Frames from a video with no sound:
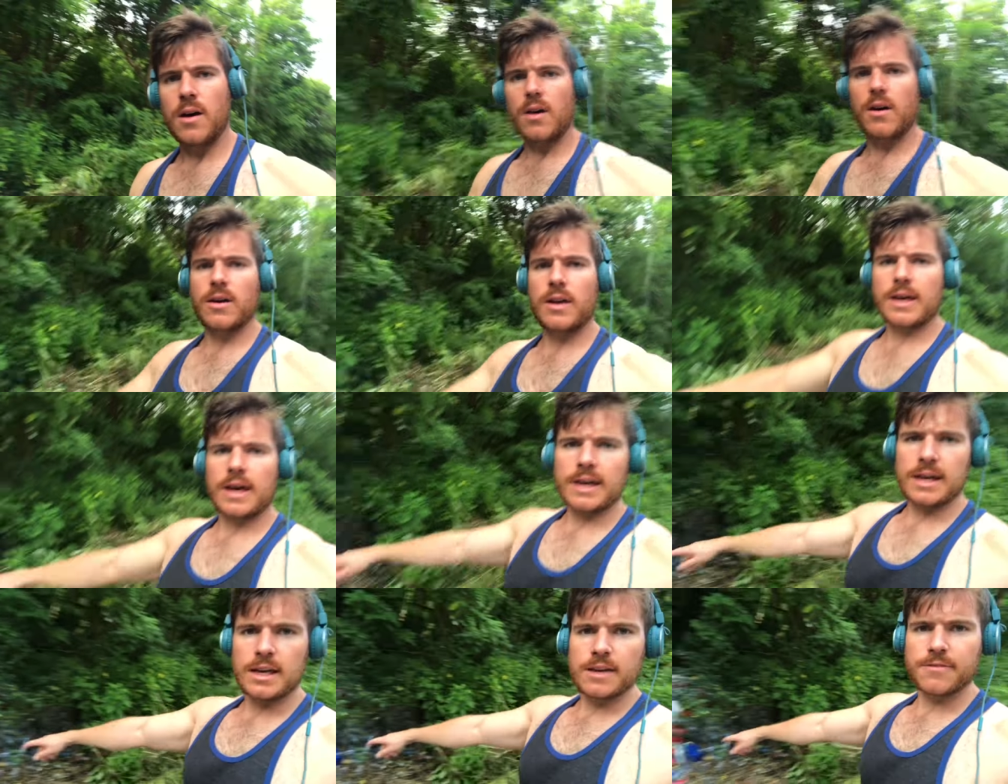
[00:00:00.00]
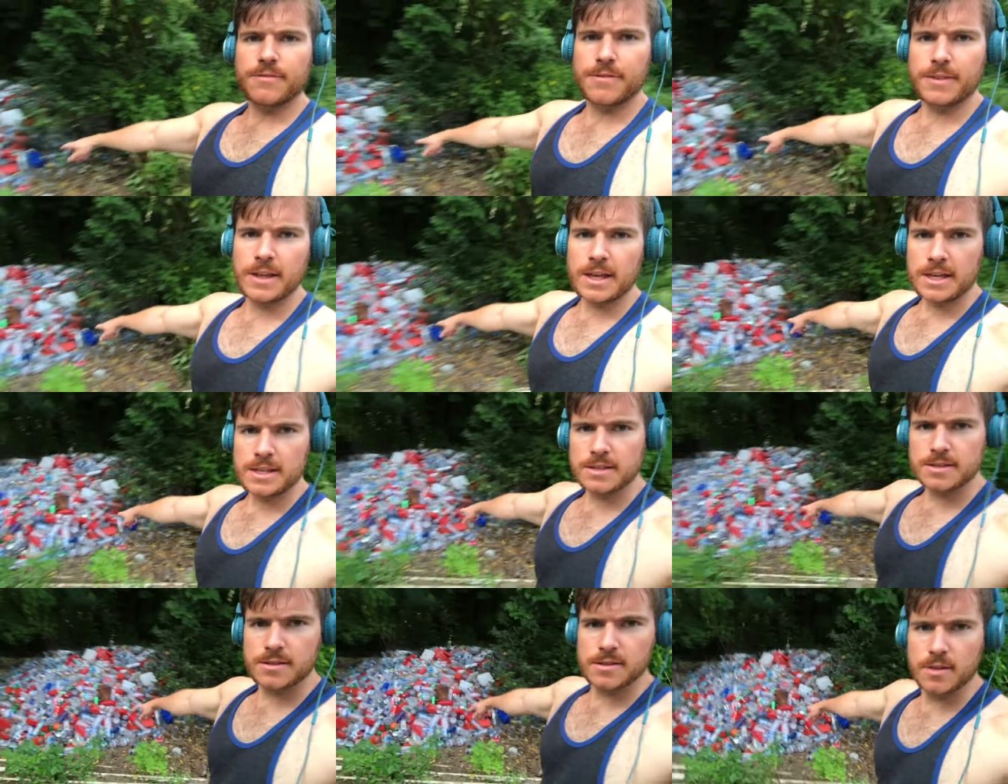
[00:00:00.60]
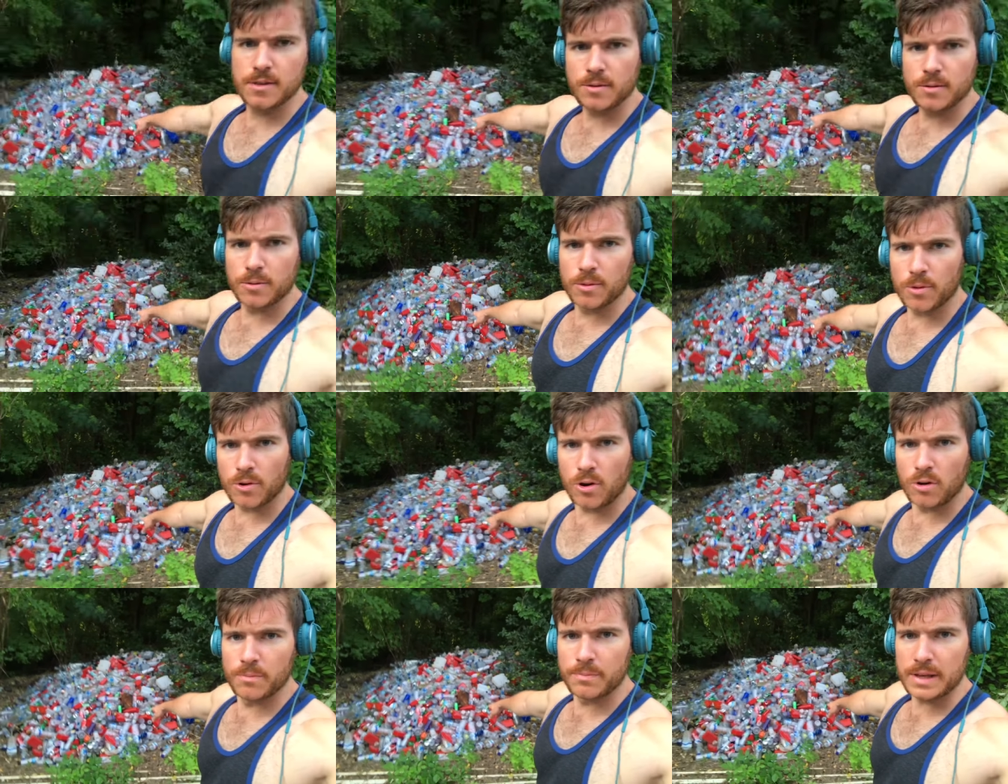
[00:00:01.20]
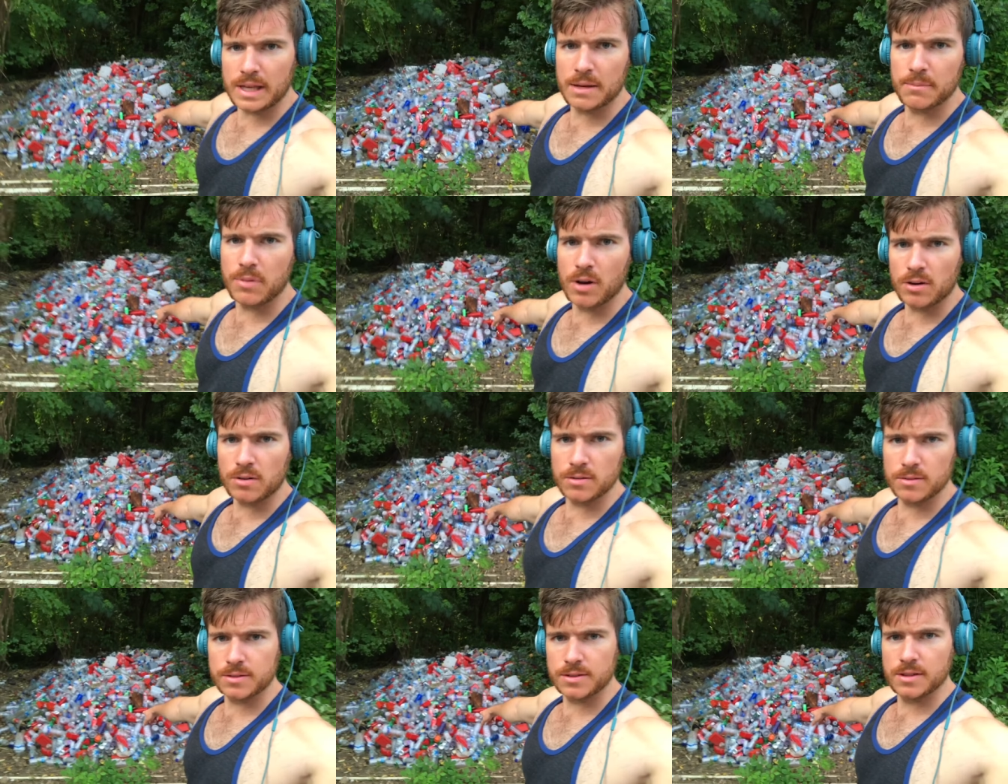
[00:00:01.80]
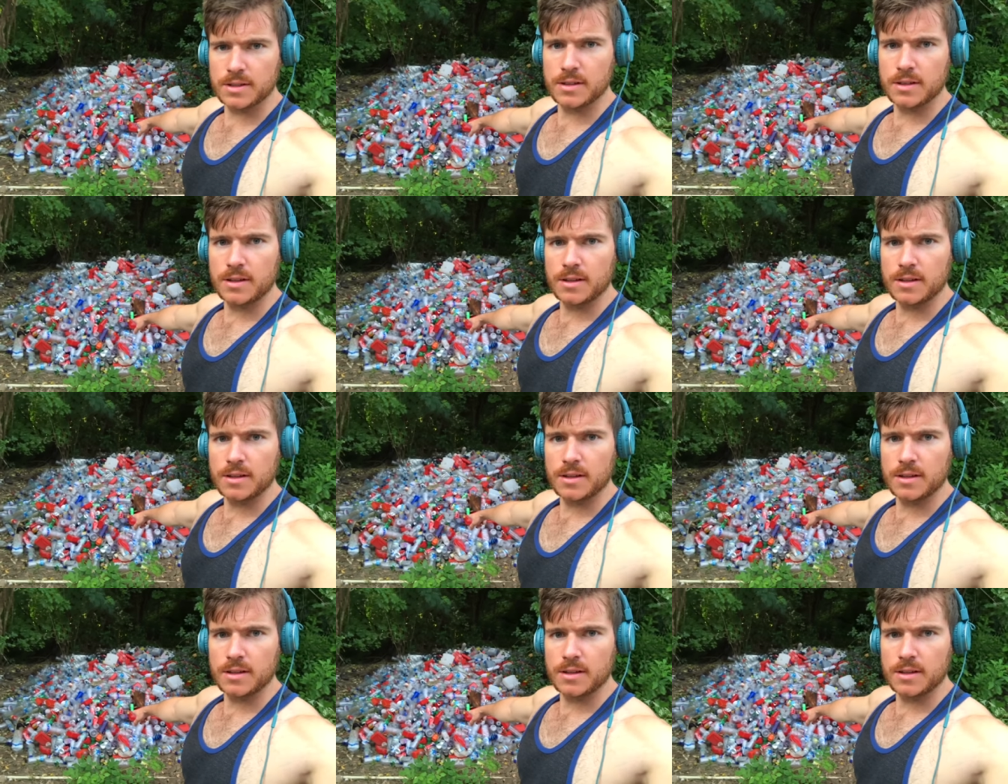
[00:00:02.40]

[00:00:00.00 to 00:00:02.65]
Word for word: Okay, if these were all beer bottles,